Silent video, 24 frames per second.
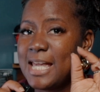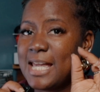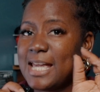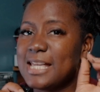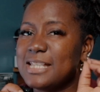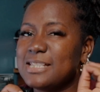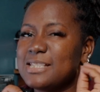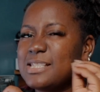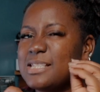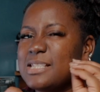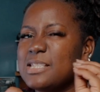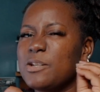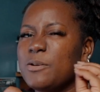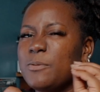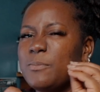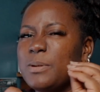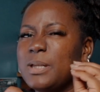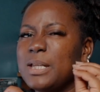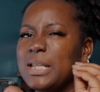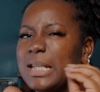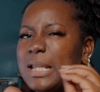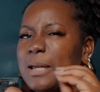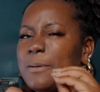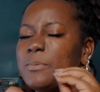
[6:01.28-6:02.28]
and still
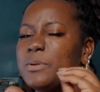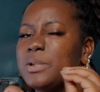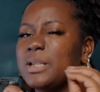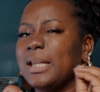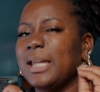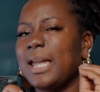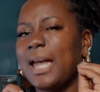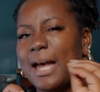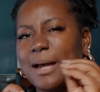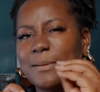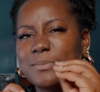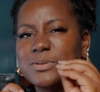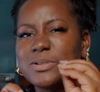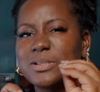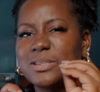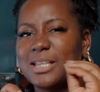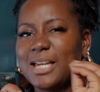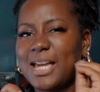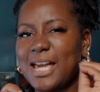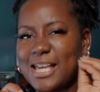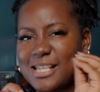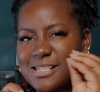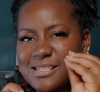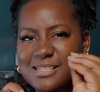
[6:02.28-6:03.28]
being able to capture
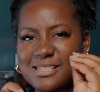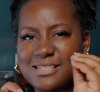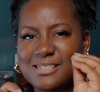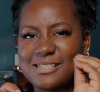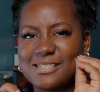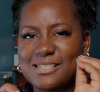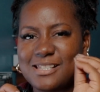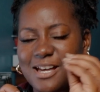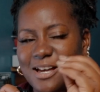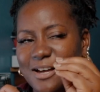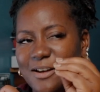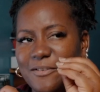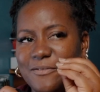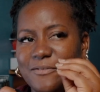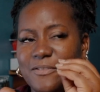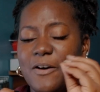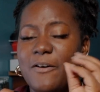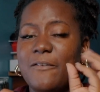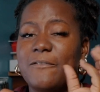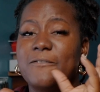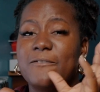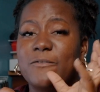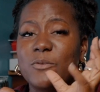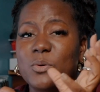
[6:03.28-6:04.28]
the essence of
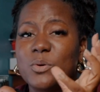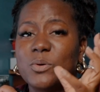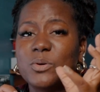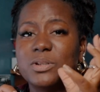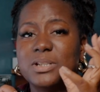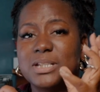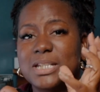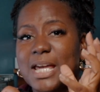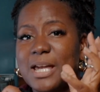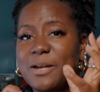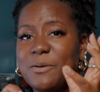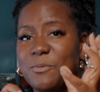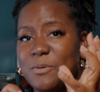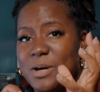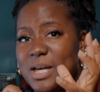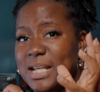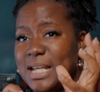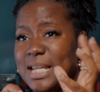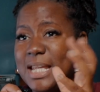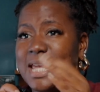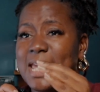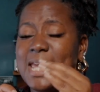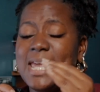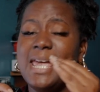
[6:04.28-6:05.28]
a full day
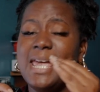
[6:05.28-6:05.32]
wedding.